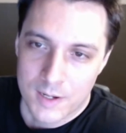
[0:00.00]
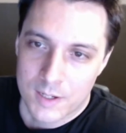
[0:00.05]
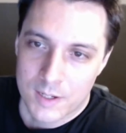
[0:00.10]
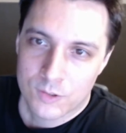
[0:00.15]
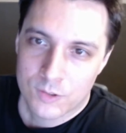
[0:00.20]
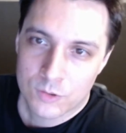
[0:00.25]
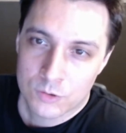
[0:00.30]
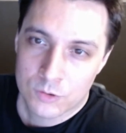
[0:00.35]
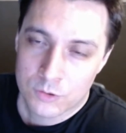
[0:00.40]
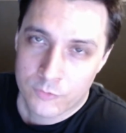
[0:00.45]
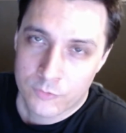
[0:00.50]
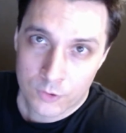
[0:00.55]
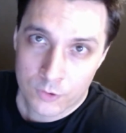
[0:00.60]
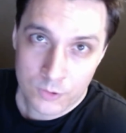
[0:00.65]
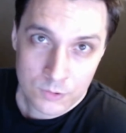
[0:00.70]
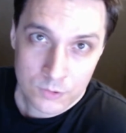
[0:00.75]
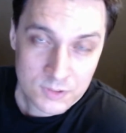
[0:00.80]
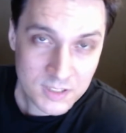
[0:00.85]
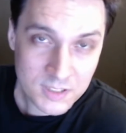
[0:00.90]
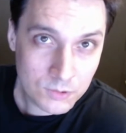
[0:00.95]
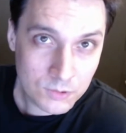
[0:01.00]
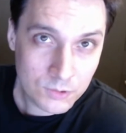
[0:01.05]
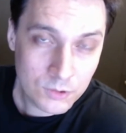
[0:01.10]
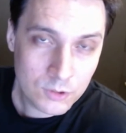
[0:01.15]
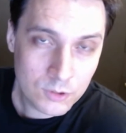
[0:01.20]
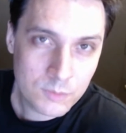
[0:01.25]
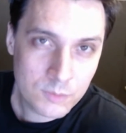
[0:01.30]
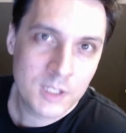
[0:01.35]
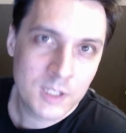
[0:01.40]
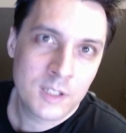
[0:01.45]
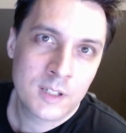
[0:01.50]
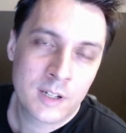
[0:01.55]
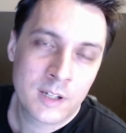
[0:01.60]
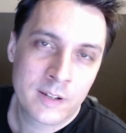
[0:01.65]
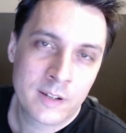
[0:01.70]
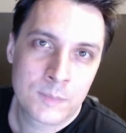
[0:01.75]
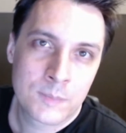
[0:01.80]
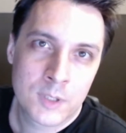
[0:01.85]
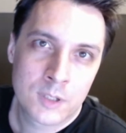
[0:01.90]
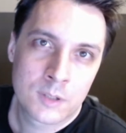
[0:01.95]
So for those that don't know me,
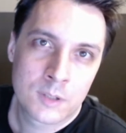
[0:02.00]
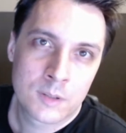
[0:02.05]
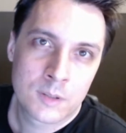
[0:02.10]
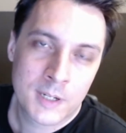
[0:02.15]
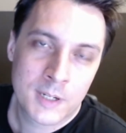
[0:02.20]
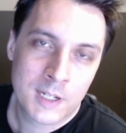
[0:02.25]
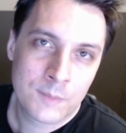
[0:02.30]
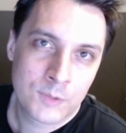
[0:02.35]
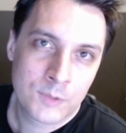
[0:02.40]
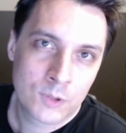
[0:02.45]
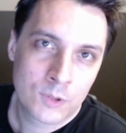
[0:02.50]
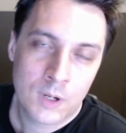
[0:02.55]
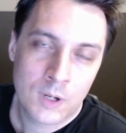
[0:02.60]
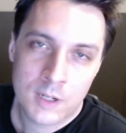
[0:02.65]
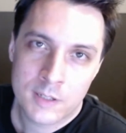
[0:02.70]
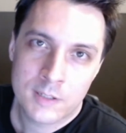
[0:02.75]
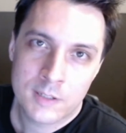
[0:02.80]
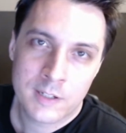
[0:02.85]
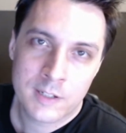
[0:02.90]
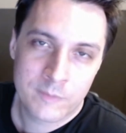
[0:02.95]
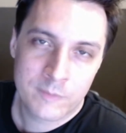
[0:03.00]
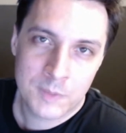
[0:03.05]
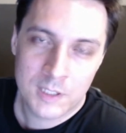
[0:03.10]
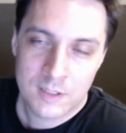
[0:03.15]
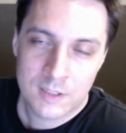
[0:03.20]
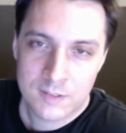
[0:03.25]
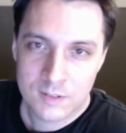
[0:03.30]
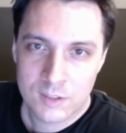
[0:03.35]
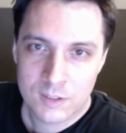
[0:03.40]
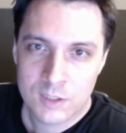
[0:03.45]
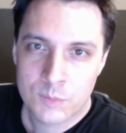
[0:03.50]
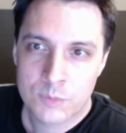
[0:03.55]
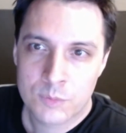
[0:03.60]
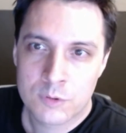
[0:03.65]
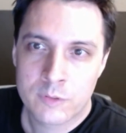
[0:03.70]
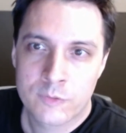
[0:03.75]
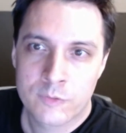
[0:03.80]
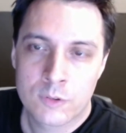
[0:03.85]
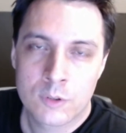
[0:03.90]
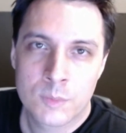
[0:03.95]
my name's Johan. I've been in
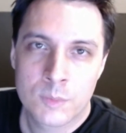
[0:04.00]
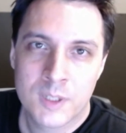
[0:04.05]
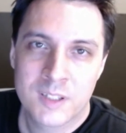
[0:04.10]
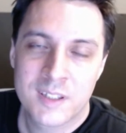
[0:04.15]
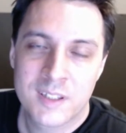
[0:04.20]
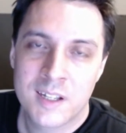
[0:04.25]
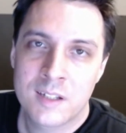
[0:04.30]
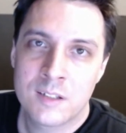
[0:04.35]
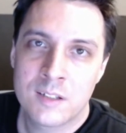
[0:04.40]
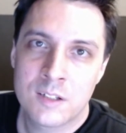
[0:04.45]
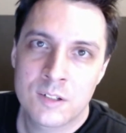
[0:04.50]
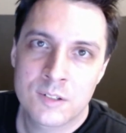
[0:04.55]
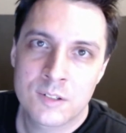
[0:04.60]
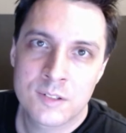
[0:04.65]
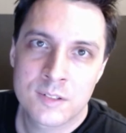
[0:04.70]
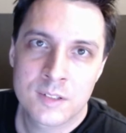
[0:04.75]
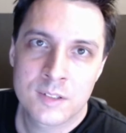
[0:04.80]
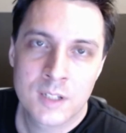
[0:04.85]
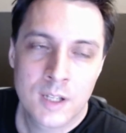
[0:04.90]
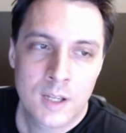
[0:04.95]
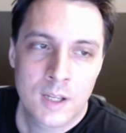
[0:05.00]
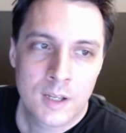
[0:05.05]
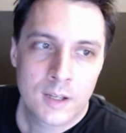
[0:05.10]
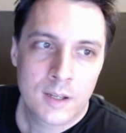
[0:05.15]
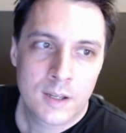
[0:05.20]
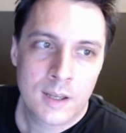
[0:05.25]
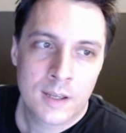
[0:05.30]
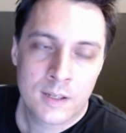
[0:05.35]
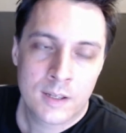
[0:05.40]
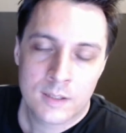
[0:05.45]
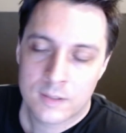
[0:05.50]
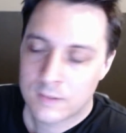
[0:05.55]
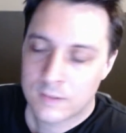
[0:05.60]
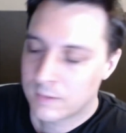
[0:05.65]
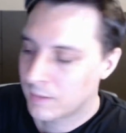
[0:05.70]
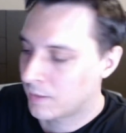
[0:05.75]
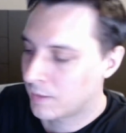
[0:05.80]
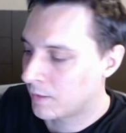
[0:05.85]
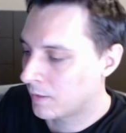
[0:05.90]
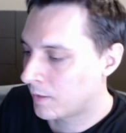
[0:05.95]
Singapore for about 10 years, and
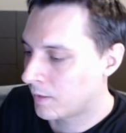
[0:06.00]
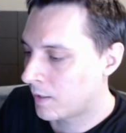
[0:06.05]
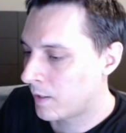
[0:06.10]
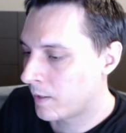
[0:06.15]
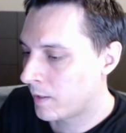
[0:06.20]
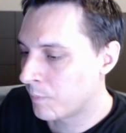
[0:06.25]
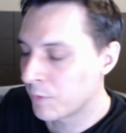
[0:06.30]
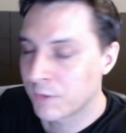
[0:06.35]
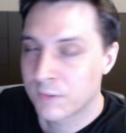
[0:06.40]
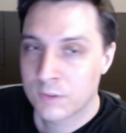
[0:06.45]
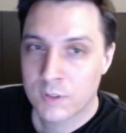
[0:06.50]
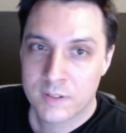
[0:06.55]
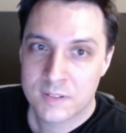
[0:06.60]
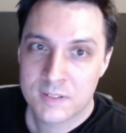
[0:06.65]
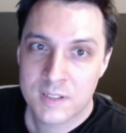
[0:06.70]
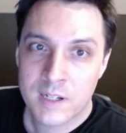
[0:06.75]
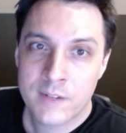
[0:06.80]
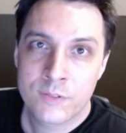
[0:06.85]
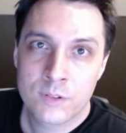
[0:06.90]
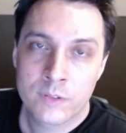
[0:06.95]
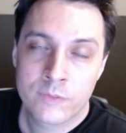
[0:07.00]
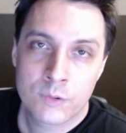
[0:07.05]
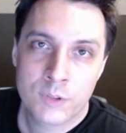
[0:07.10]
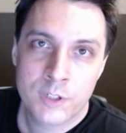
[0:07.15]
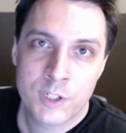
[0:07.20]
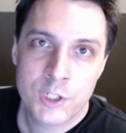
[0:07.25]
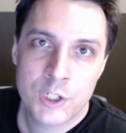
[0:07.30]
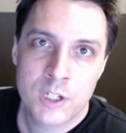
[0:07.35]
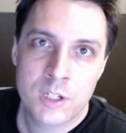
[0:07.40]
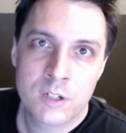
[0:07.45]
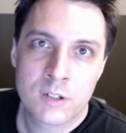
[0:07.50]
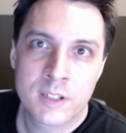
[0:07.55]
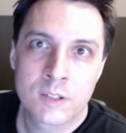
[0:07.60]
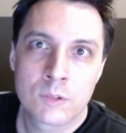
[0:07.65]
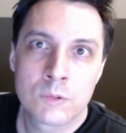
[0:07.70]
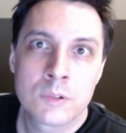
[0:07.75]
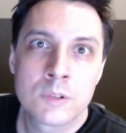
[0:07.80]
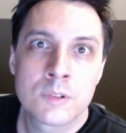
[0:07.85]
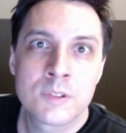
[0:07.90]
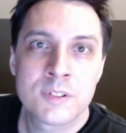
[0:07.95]
I'm a staff software engineer at
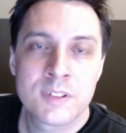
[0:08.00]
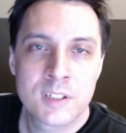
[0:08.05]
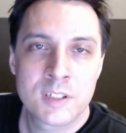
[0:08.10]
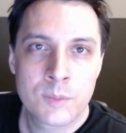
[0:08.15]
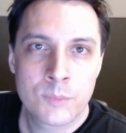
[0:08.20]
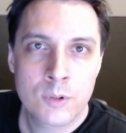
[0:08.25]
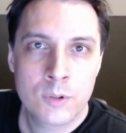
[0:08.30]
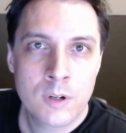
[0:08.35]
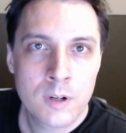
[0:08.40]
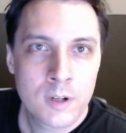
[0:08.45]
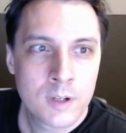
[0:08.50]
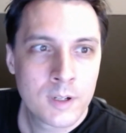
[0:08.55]
Google Singapore.